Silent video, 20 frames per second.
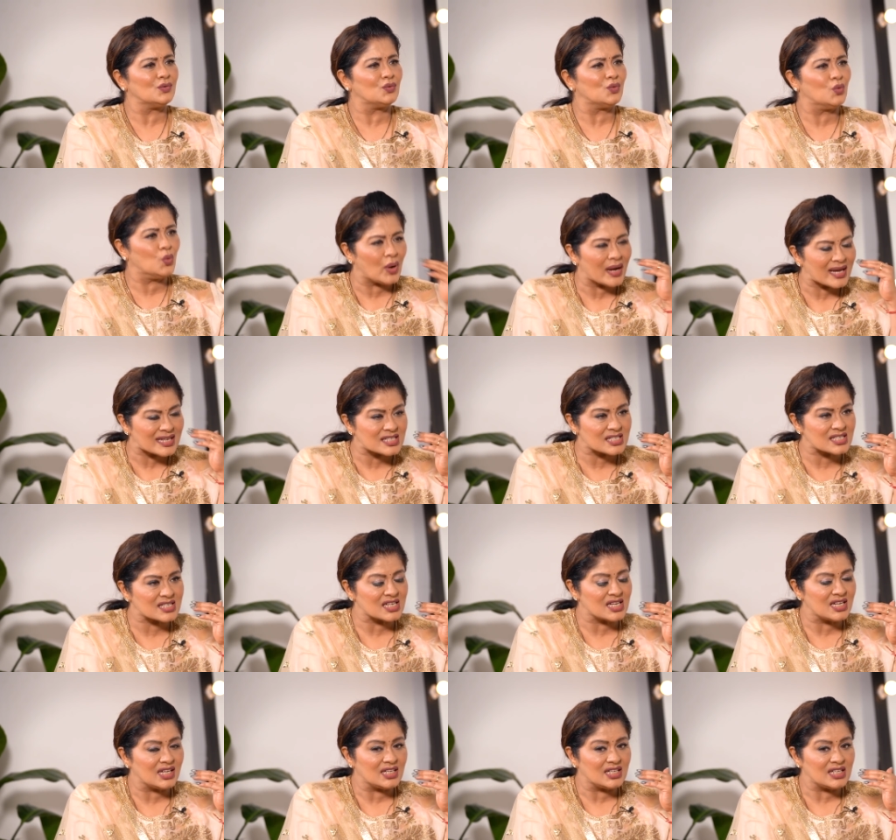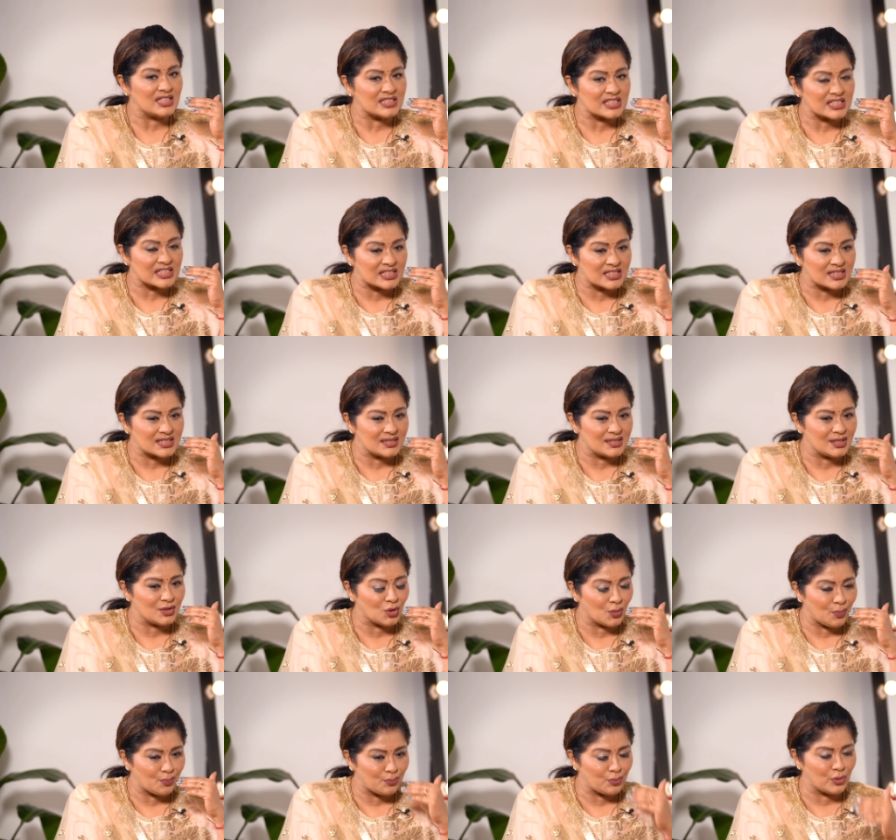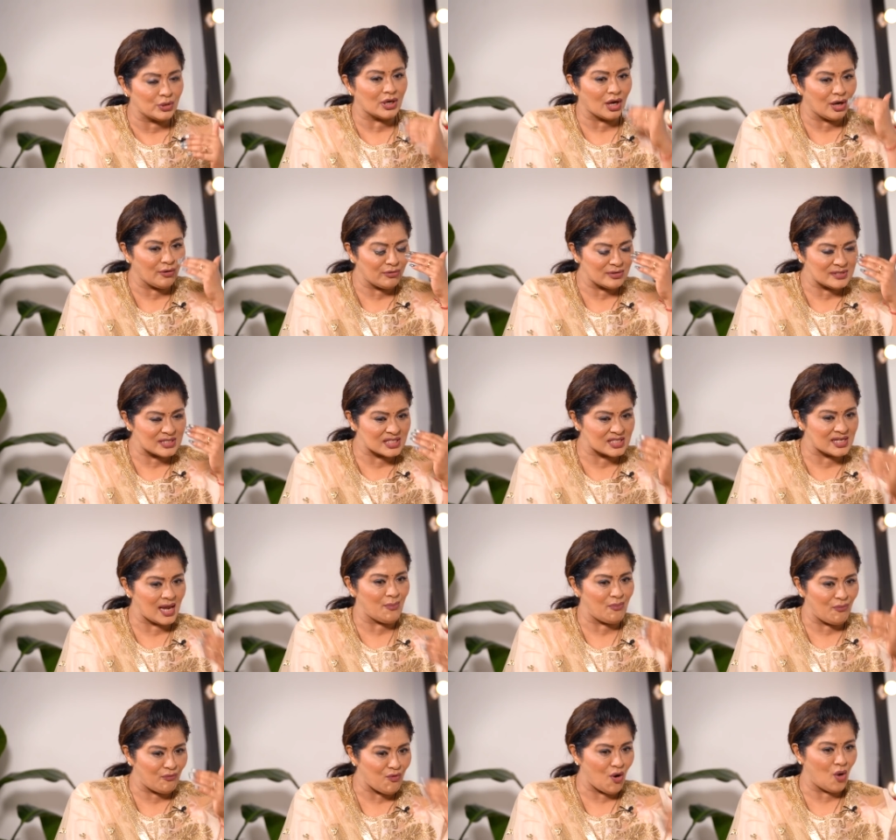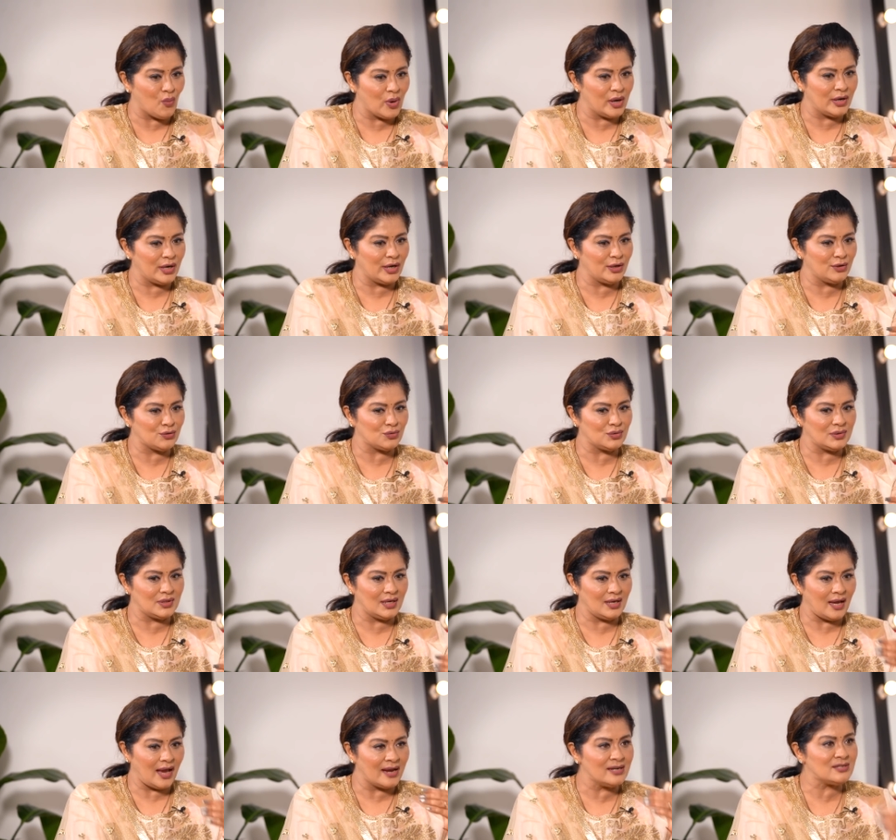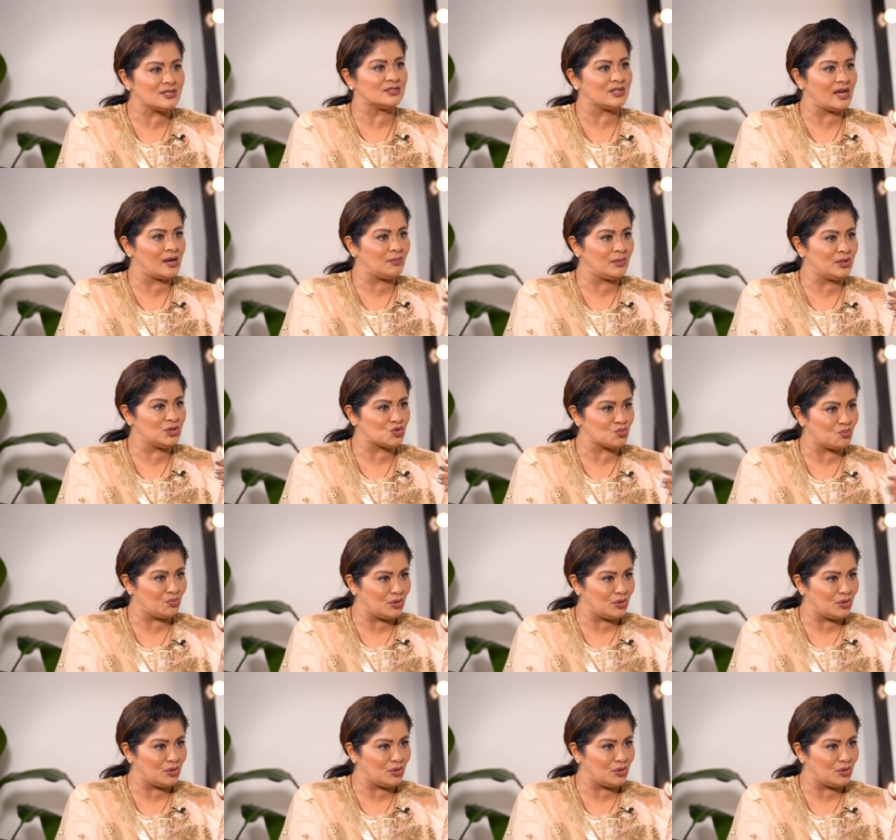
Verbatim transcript: who has, you know, put a step forward into the entertainment